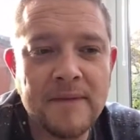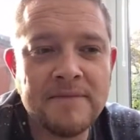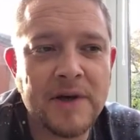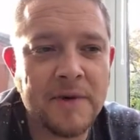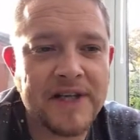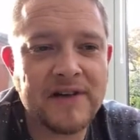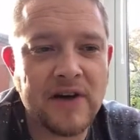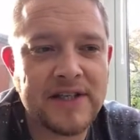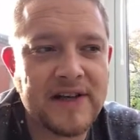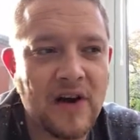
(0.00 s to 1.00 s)
so we
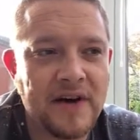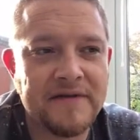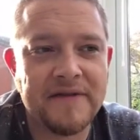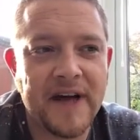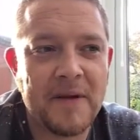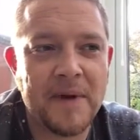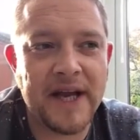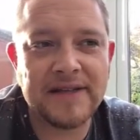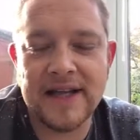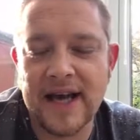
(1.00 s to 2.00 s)
decided to kind of develop it
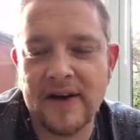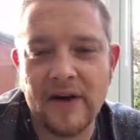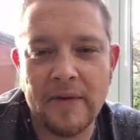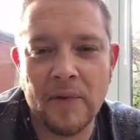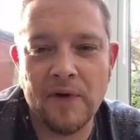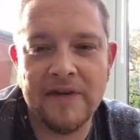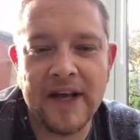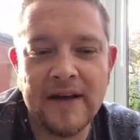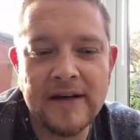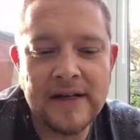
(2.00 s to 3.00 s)
into that kind of
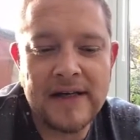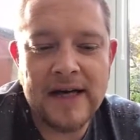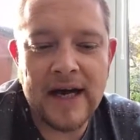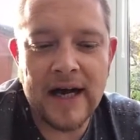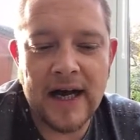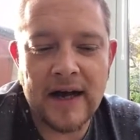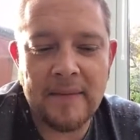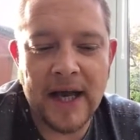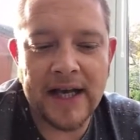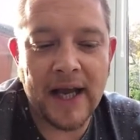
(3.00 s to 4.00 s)
movie.
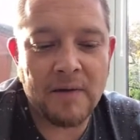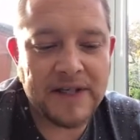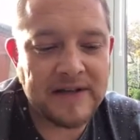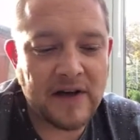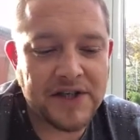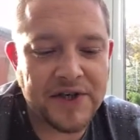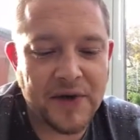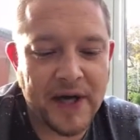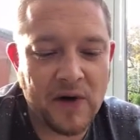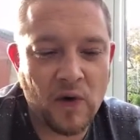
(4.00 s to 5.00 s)
We started
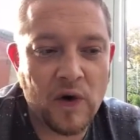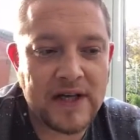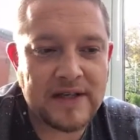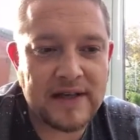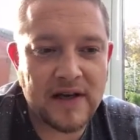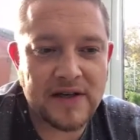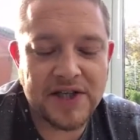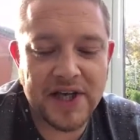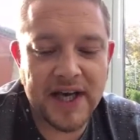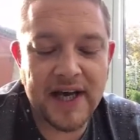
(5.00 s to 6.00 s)
shooting in August last
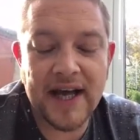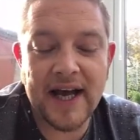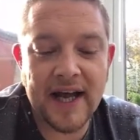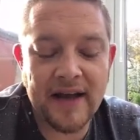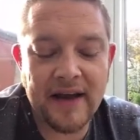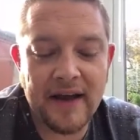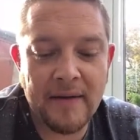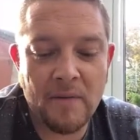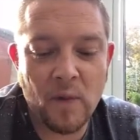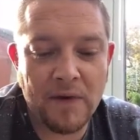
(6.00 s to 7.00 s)
year, and
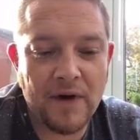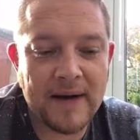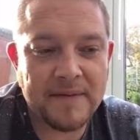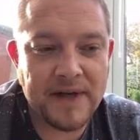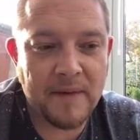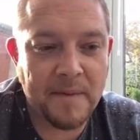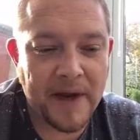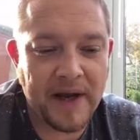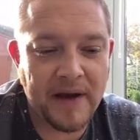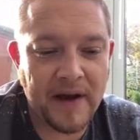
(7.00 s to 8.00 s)
then we wrapped up
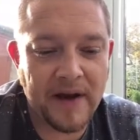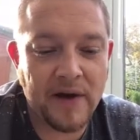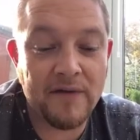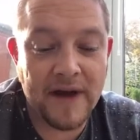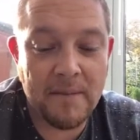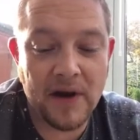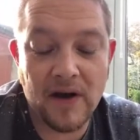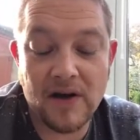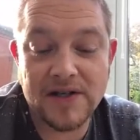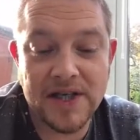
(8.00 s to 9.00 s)
in November
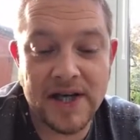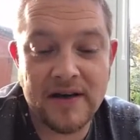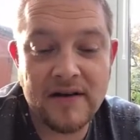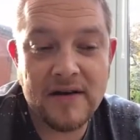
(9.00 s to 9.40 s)
last year,